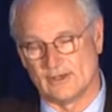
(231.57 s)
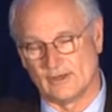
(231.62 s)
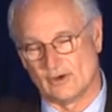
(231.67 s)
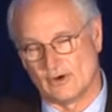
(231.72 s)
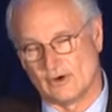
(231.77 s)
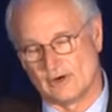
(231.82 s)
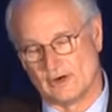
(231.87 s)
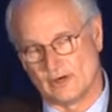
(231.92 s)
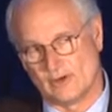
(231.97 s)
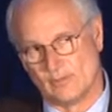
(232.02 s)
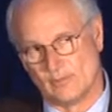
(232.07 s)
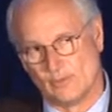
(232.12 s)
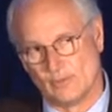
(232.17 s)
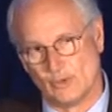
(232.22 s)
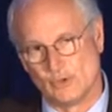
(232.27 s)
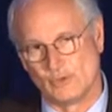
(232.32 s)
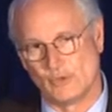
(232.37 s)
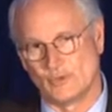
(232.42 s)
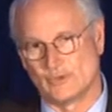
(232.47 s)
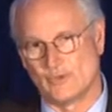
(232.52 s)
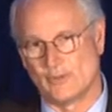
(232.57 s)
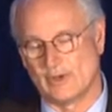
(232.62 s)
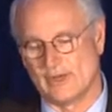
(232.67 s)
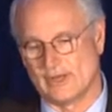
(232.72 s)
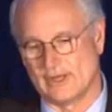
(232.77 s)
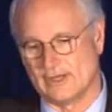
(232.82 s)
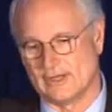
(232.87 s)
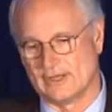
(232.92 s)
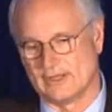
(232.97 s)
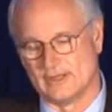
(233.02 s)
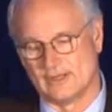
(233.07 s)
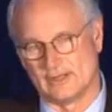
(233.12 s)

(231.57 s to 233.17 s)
are moved by